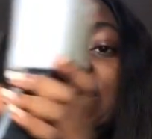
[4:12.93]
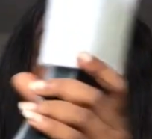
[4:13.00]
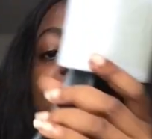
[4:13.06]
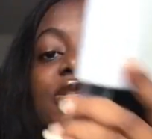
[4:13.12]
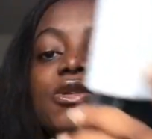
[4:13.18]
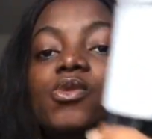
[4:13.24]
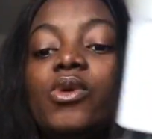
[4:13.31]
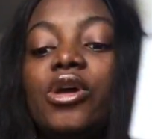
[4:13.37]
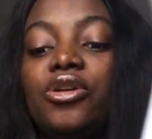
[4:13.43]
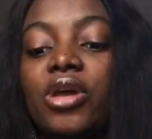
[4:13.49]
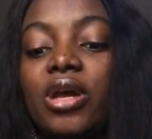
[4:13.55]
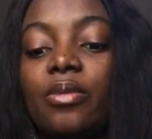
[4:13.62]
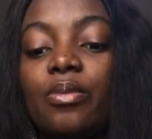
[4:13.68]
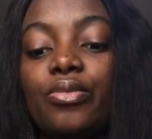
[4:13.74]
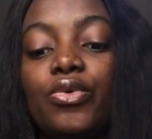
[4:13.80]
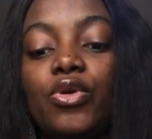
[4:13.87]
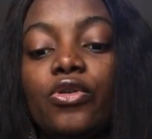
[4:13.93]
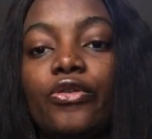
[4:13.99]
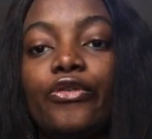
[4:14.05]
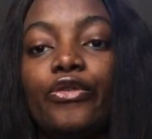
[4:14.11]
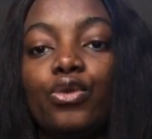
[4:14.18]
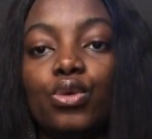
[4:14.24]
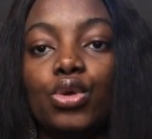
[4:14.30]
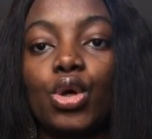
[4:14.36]
this is where you can put your
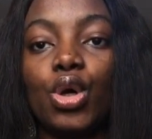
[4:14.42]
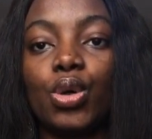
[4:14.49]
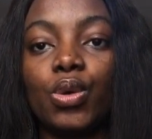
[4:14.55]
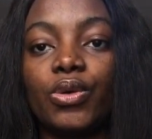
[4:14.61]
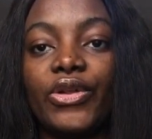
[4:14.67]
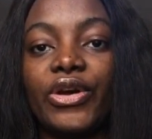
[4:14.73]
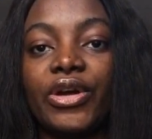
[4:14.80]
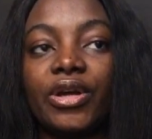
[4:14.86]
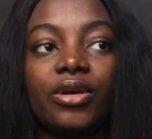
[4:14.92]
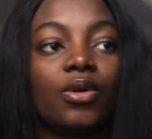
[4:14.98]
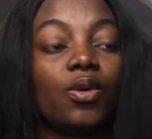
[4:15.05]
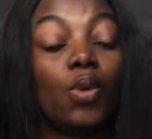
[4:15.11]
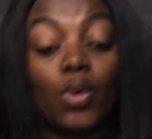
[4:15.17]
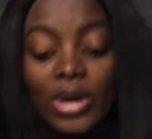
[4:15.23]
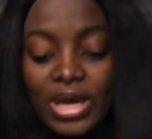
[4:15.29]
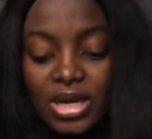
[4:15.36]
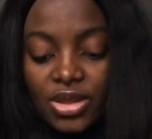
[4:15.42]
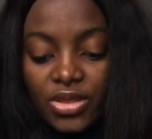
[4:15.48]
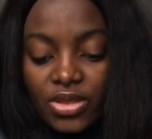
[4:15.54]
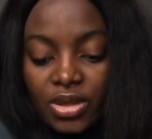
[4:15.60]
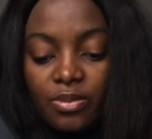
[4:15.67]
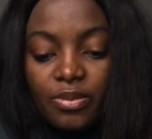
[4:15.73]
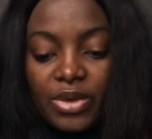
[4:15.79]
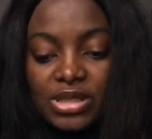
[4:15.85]
phone holder or
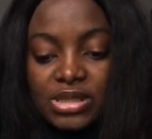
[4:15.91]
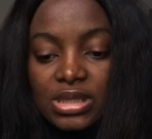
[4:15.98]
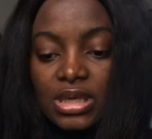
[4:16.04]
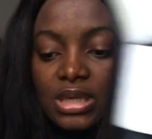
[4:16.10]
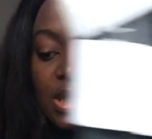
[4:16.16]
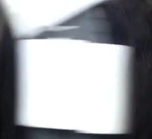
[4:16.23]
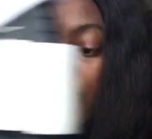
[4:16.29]
anything basically.